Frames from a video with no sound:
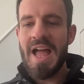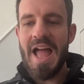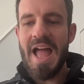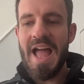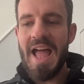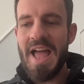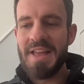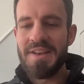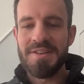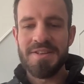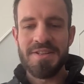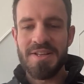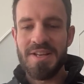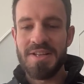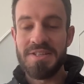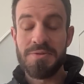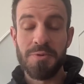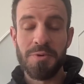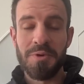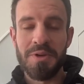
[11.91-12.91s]
and
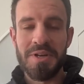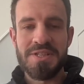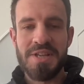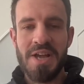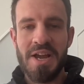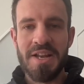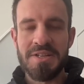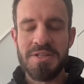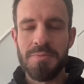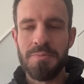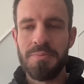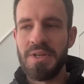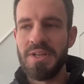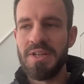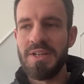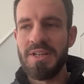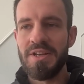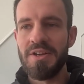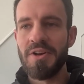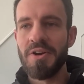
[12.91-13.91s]
it's really exciting to
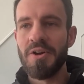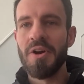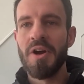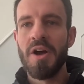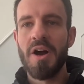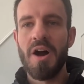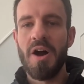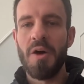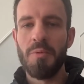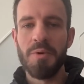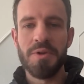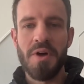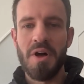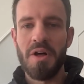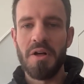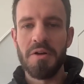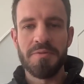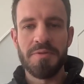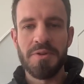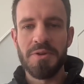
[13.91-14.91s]
be here with
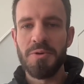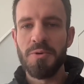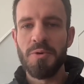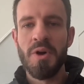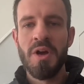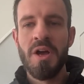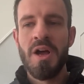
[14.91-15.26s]
all of you.